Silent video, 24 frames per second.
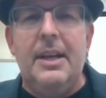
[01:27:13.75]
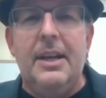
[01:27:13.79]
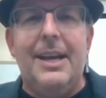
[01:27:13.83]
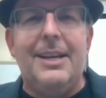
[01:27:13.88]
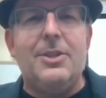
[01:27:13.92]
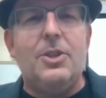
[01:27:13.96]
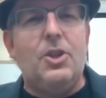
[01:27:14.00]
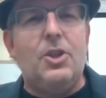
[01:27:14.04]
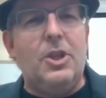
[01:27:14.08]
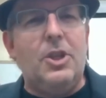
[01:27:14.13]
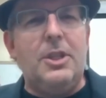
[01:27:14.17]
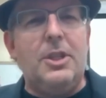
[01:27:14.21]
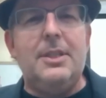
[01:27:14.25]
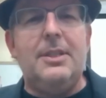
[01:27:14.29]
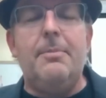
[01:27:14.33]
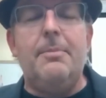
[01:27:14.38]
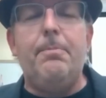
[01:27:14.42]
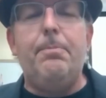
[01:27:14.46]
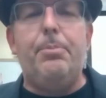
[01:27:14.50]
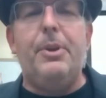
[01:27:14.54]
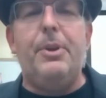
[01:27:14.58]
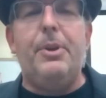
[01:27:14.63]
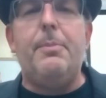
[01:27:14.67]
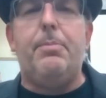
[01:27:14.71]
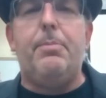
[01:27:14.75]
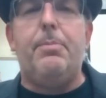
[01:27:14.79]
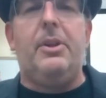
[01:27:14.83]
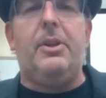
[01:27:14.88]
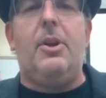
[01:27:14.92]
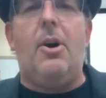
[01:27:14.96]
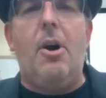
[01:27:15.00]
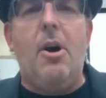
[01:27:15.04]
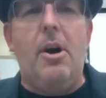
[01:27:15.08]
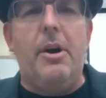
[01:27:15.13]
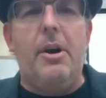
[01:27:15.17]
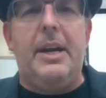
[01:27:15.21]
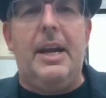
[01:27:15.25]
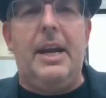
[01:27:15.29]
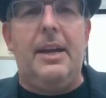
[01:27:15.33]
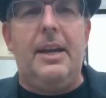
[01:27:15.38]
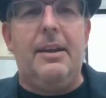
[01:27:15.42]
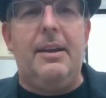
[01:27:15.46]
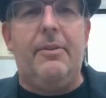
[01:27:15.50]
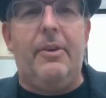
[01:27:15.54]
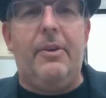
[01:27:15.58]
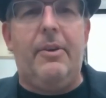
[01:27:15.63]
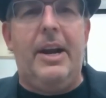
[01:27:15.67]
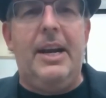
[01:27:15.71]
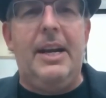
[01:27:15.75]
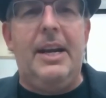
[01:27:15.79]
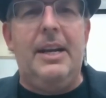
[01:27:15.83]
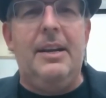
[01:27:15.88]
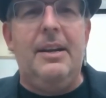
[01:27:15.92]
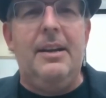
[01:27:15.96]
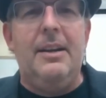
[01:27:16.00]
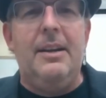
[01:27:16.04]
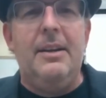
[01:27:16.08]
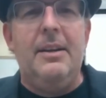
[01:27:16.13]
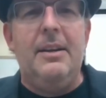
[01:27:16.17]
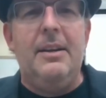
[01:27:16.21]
as just simply belonging, right?